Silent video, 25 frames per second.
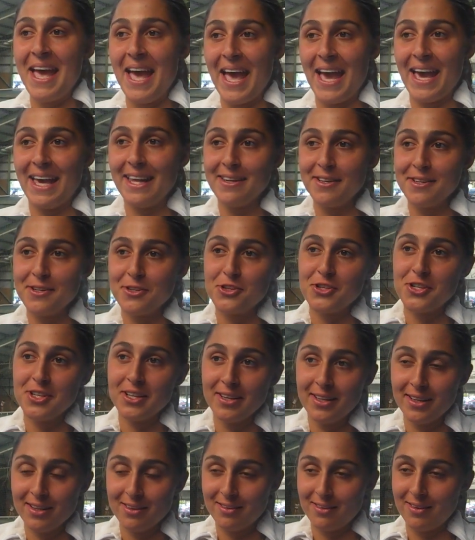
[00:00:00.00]
energy
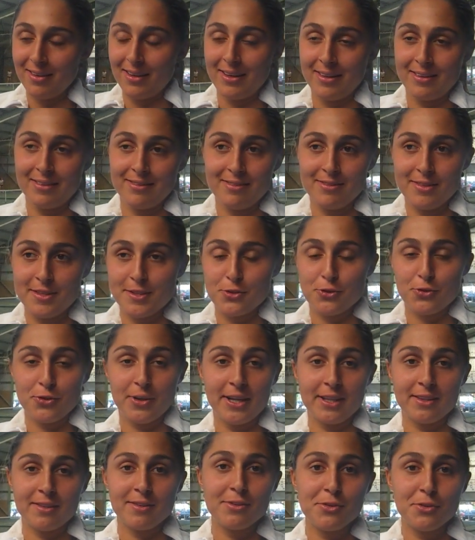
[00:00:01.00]
and
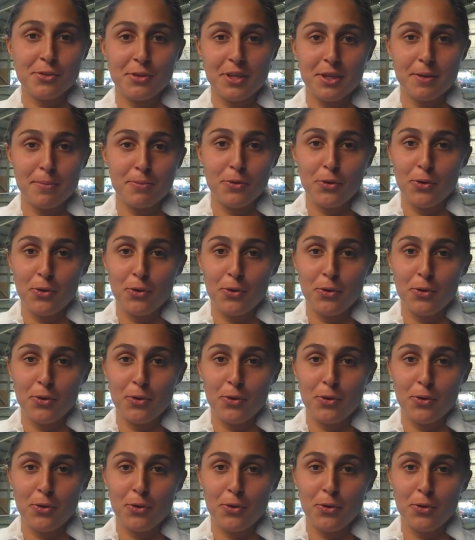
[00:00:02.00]
strength to keep